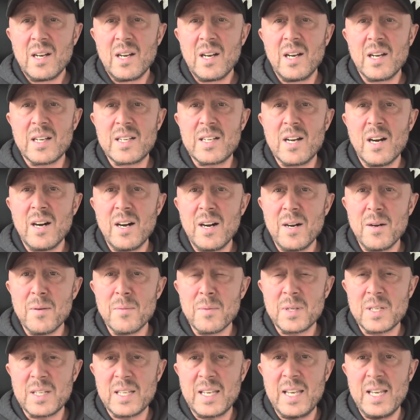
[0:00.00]
I
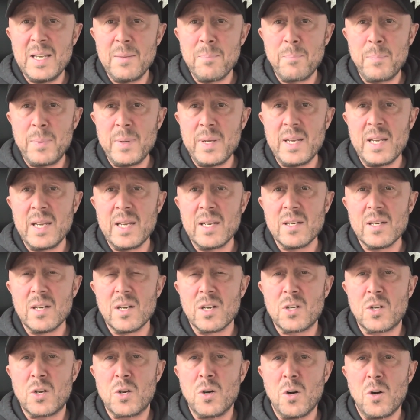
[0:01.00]
can't keep being
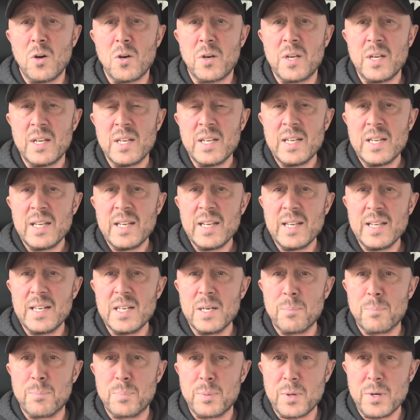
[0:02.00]
a cog in
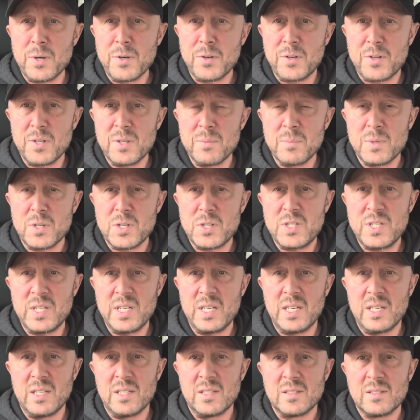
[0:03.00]
a broken
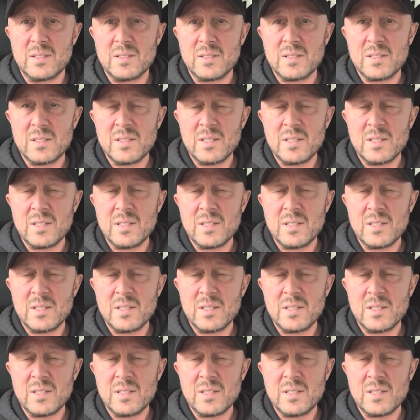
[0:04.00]
machine.